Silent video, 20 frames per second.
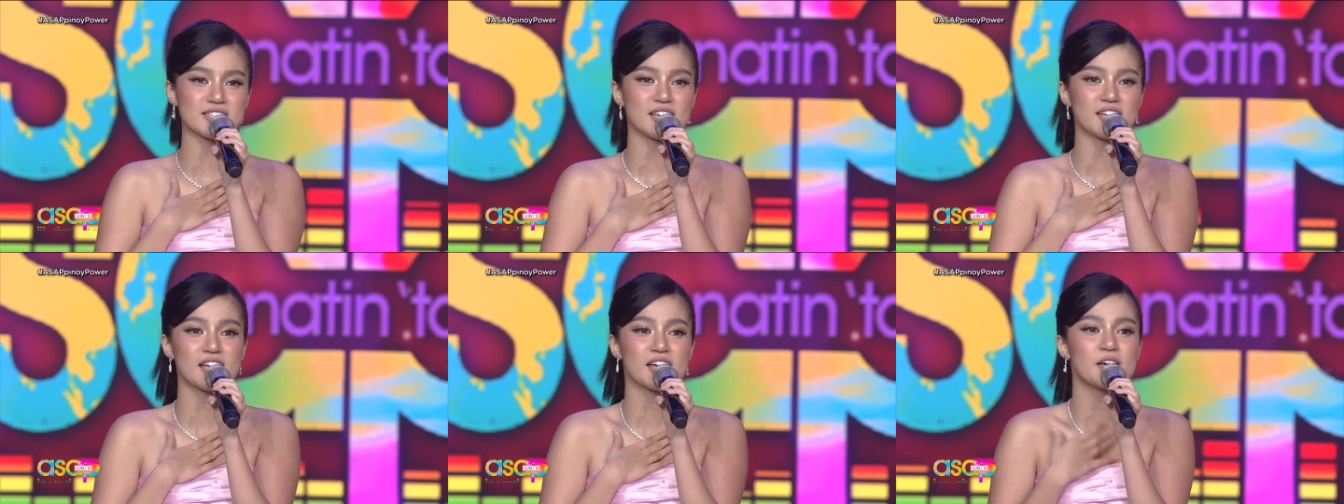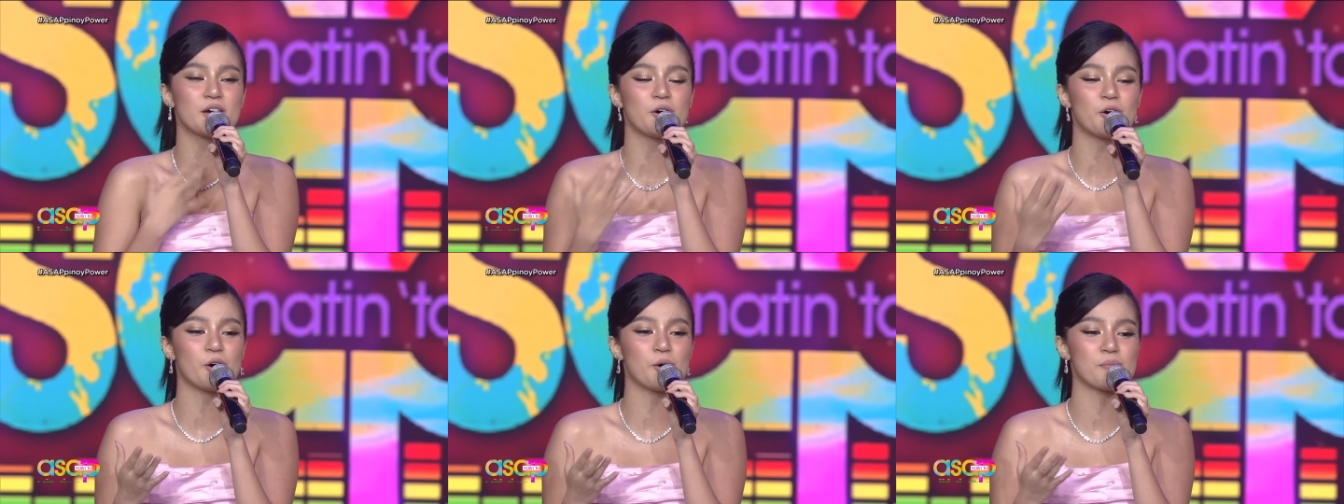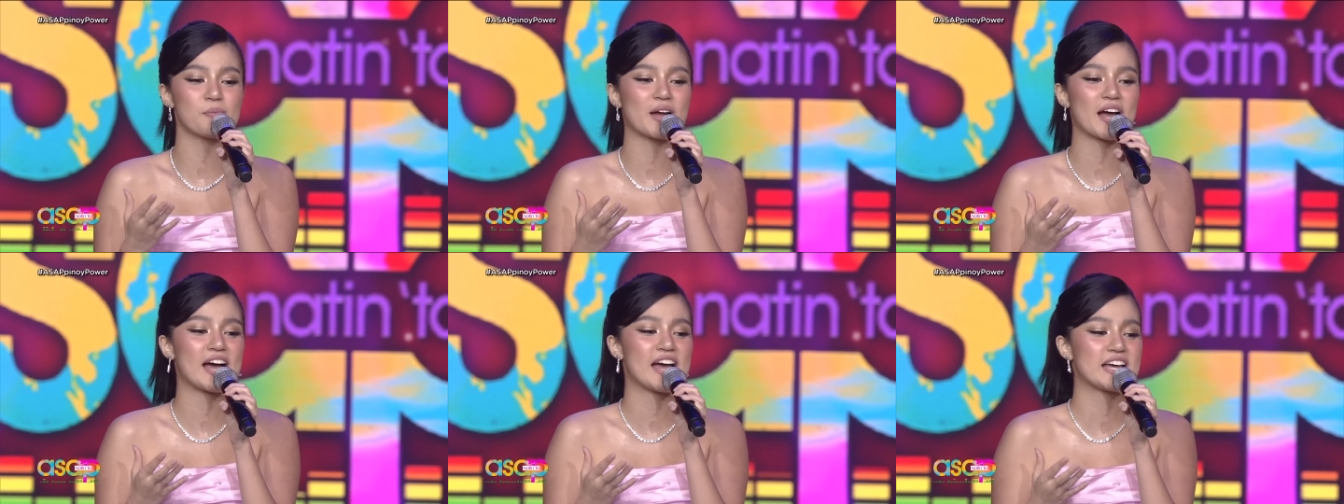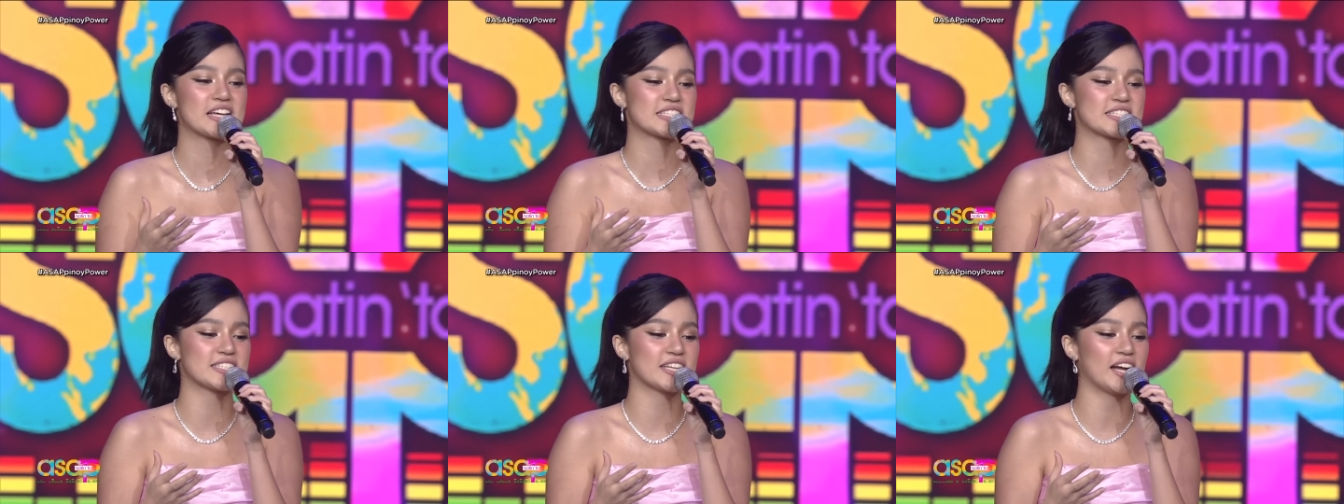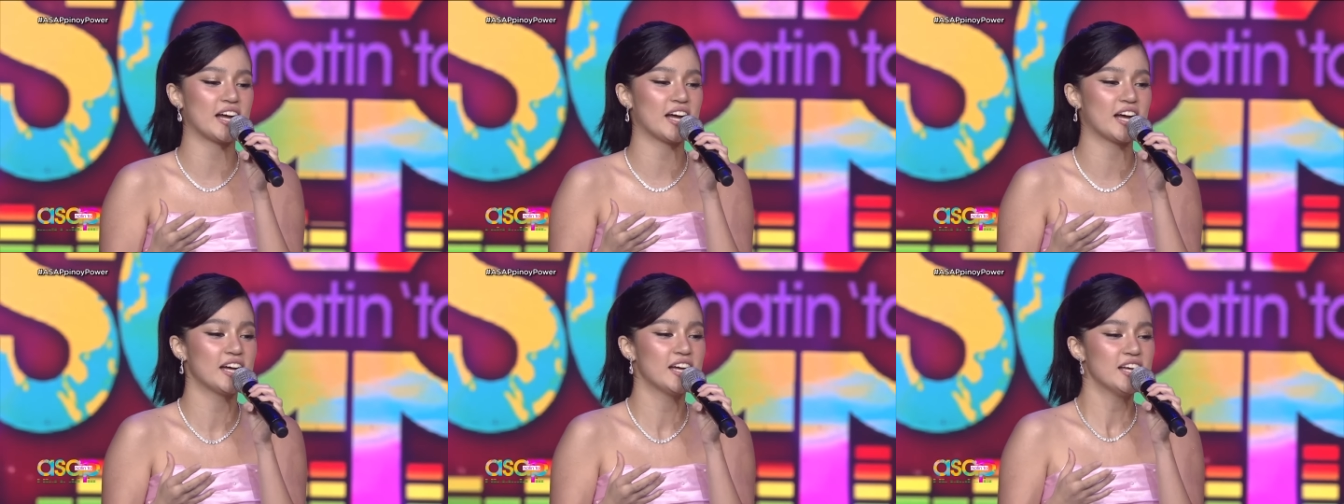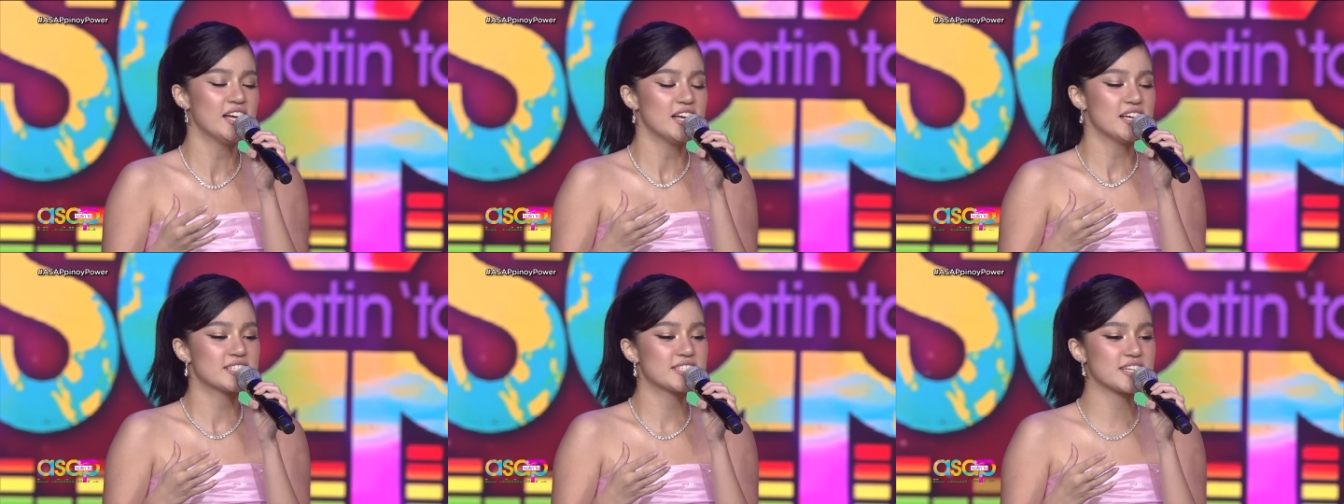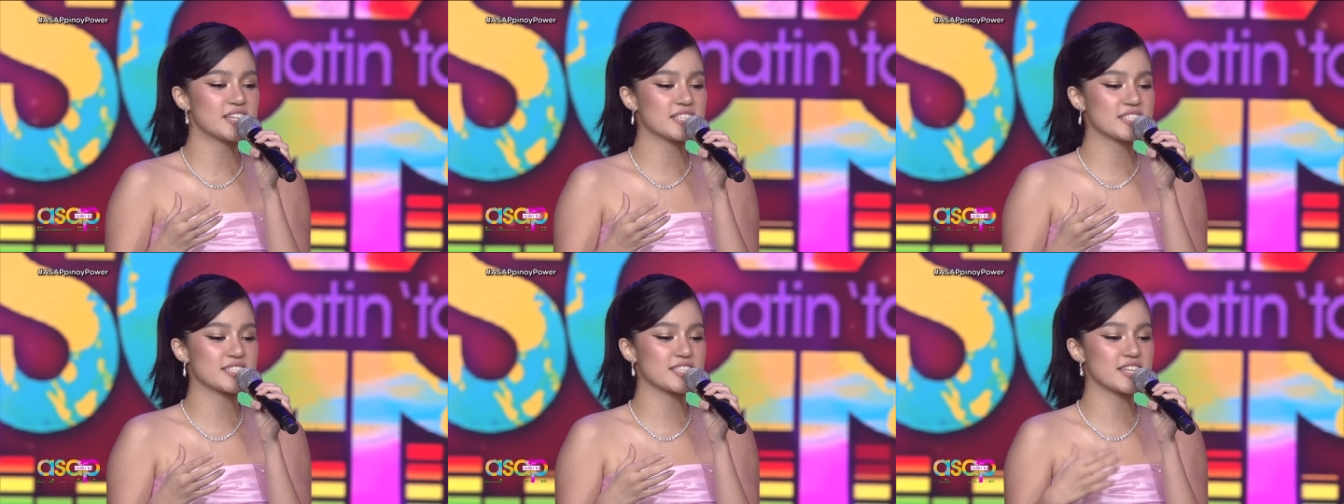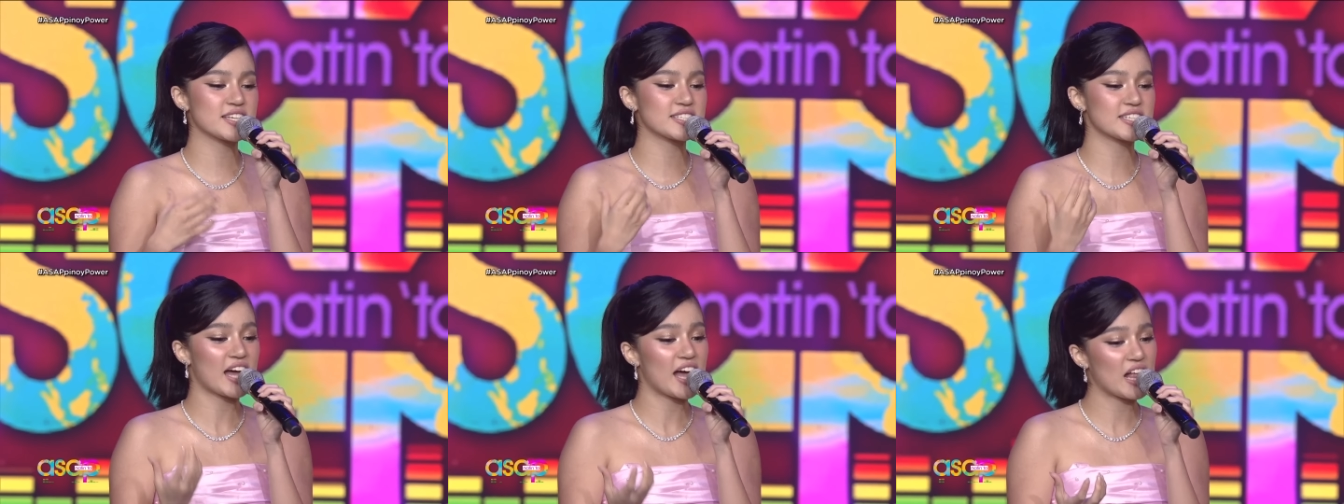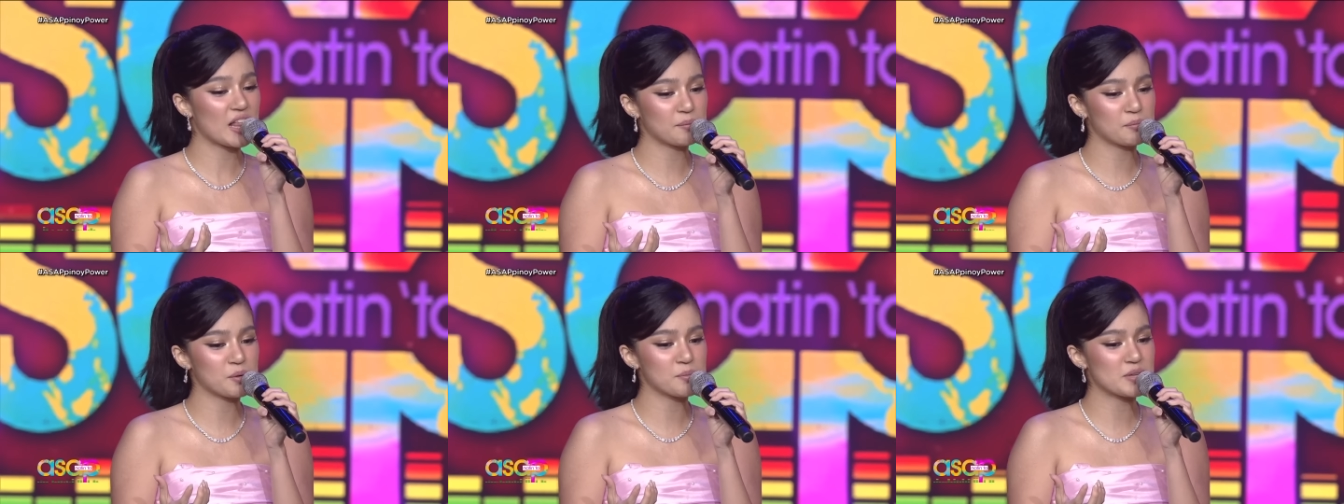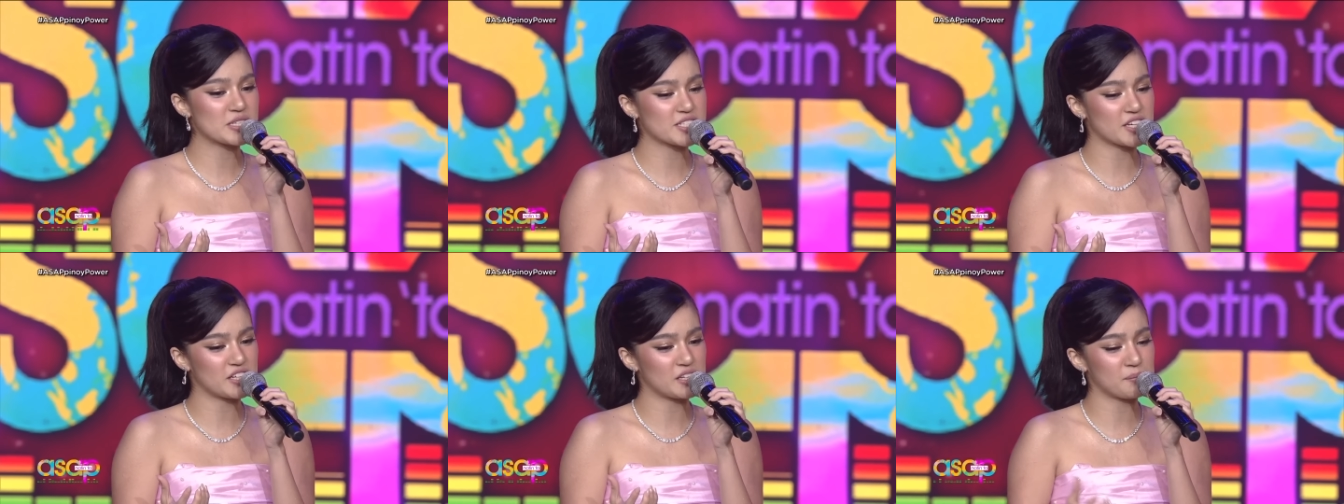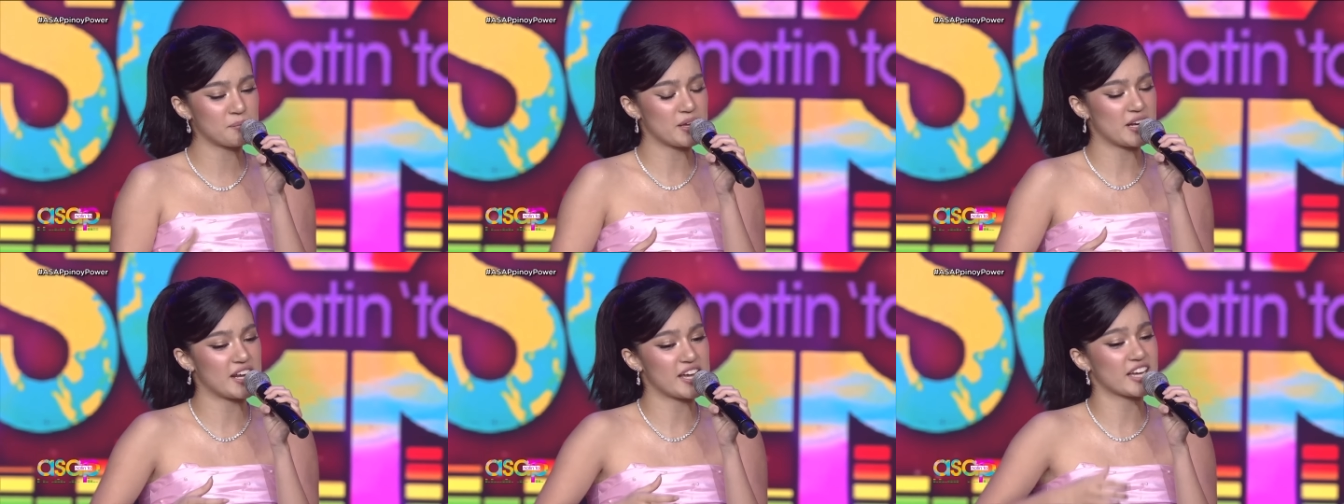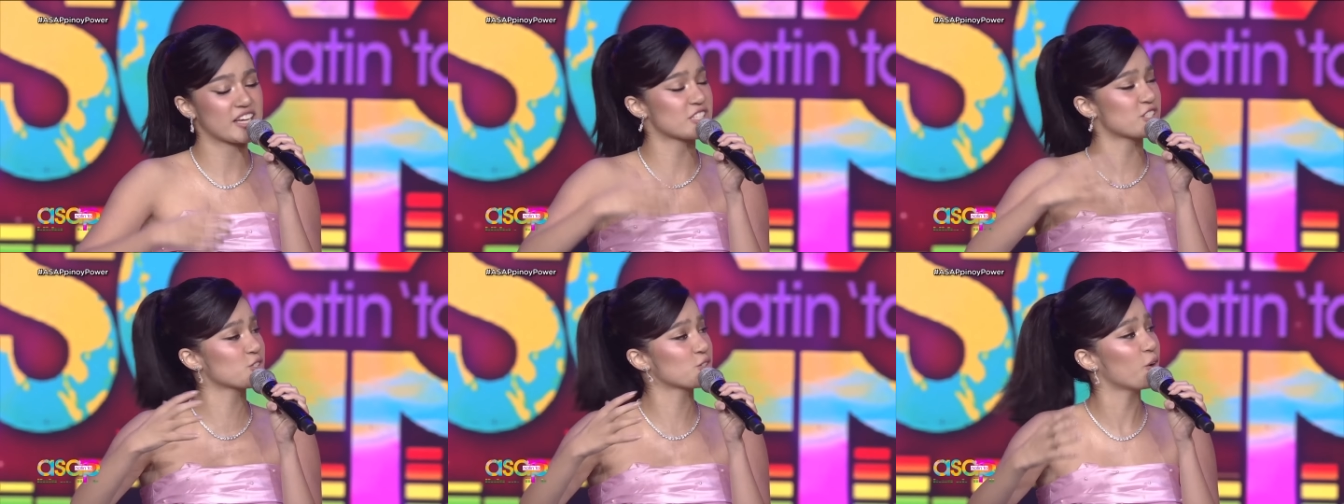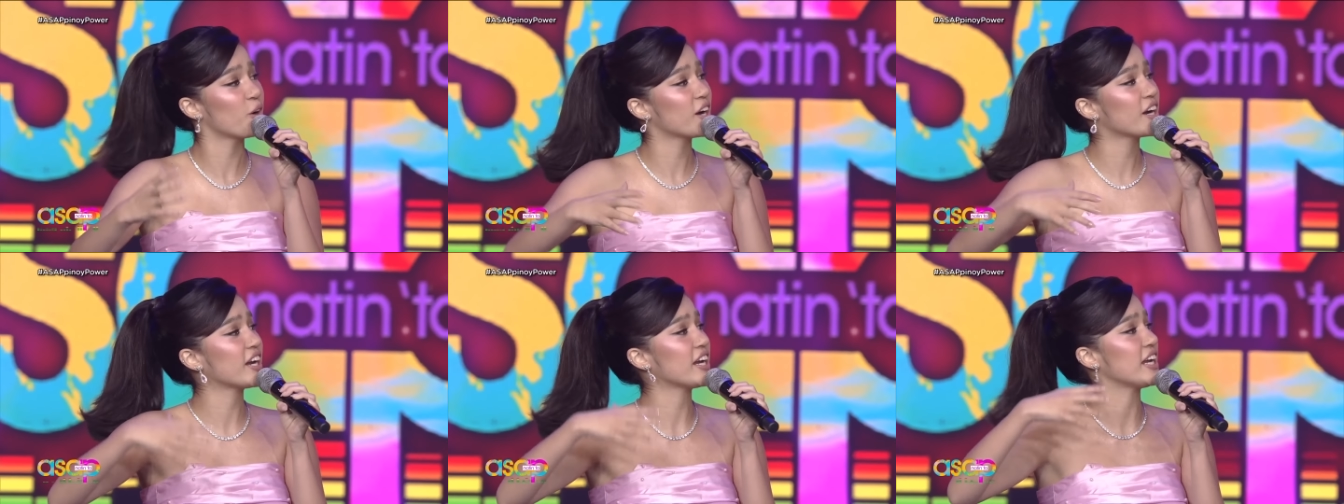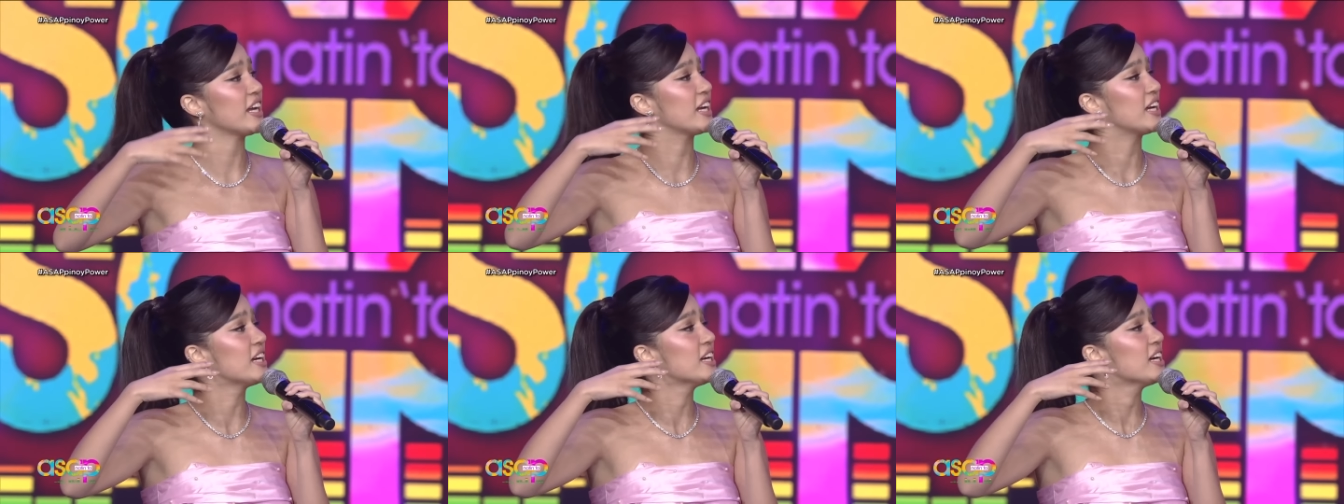And I hope, guys, na since this album is gonna be like a story,